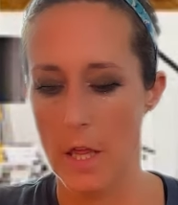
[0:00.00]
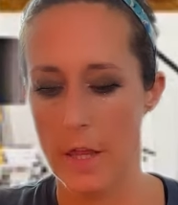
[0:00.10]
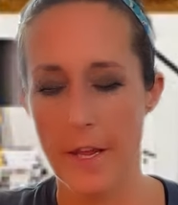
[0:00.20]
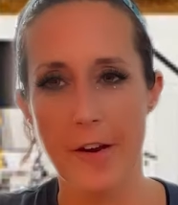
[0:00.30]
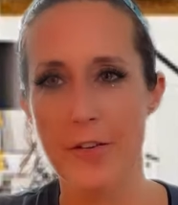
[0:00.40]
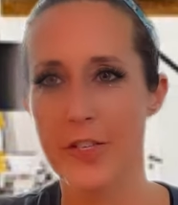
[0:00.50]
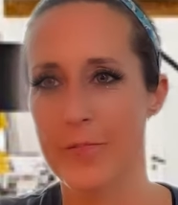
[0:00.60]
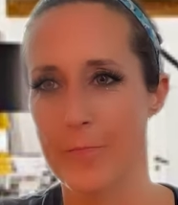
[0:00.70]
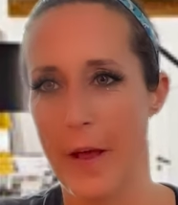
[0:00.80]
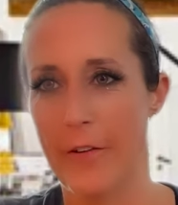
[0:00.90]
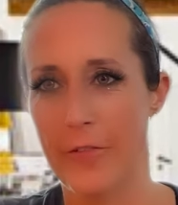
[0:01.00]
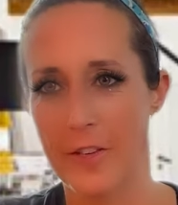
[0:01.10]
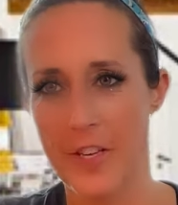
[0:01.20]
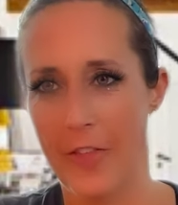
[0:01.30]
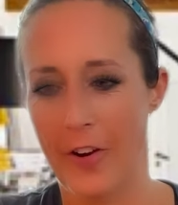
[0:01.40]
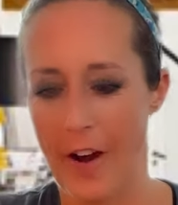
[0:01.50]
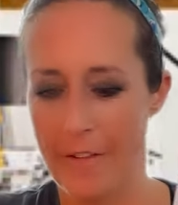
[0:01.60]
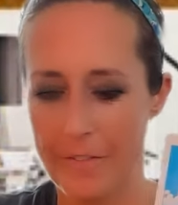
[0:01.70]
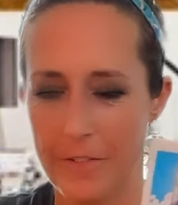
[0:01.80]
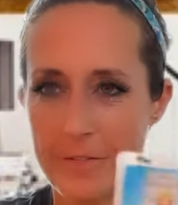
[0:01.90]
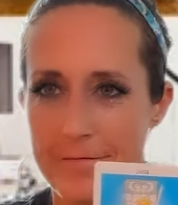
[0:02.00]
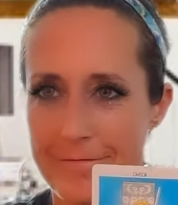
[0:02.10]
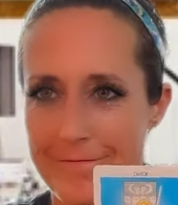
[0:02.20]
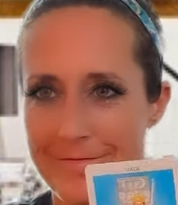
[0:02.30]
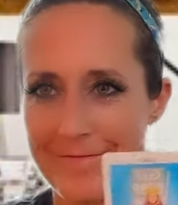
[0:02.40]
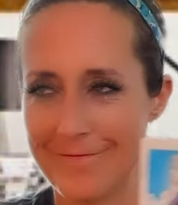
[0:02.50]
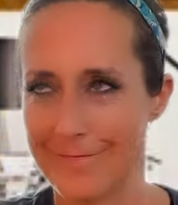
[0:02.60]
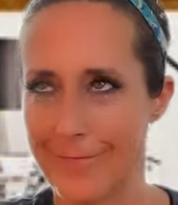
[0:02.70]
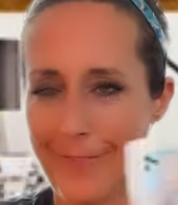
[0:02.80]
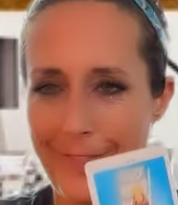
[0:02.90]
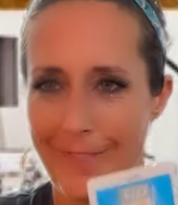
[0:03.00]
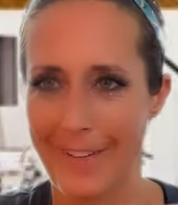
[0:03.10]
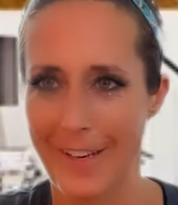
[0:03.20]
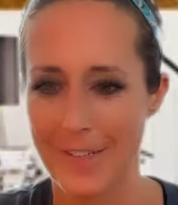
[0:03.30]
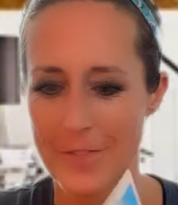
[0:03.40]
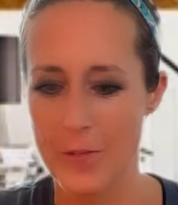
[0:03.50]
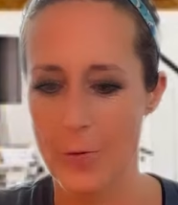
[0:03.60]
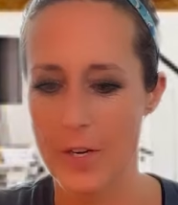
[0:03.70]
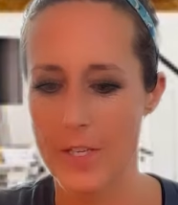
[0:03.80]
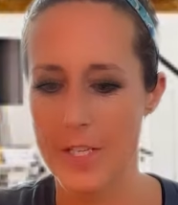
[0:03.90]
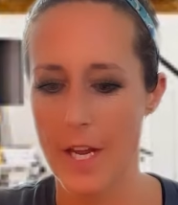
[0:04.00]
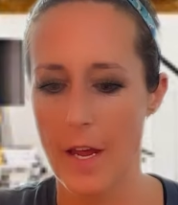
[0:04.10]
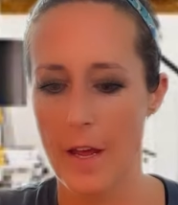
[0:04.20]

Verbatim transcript: Here's Bennifer's other half, King of Swords.